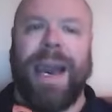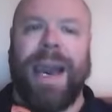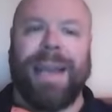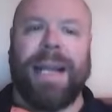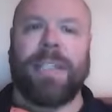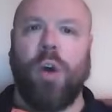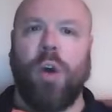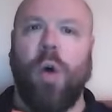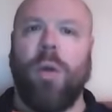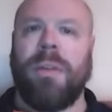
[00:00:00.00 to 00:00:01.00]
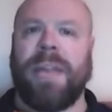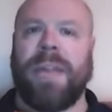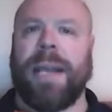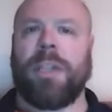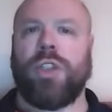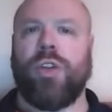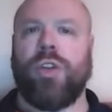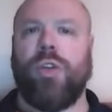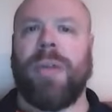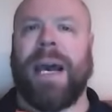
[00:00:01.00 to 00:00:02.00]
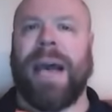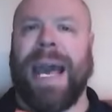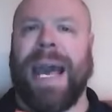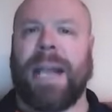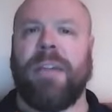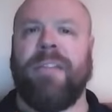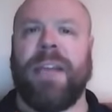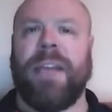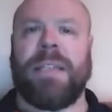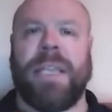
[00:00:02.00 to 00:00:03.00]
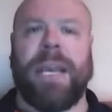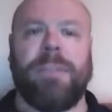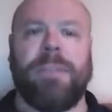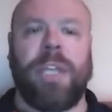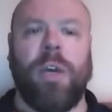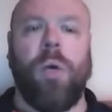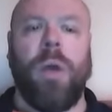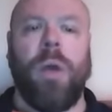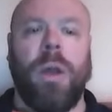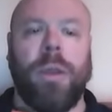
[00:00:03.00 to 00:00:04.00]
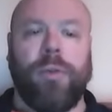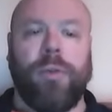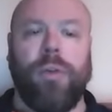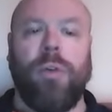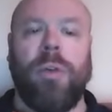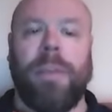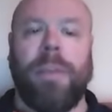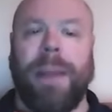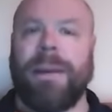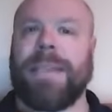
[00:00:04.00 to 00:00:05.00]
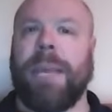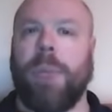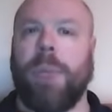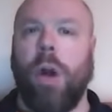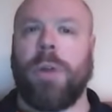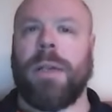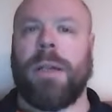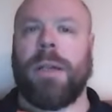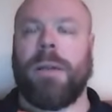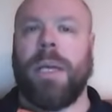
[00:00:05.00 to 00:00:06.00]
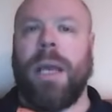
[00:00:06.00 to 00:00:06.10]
And that's all thanks to that active phase of the MJO through the maritime continent.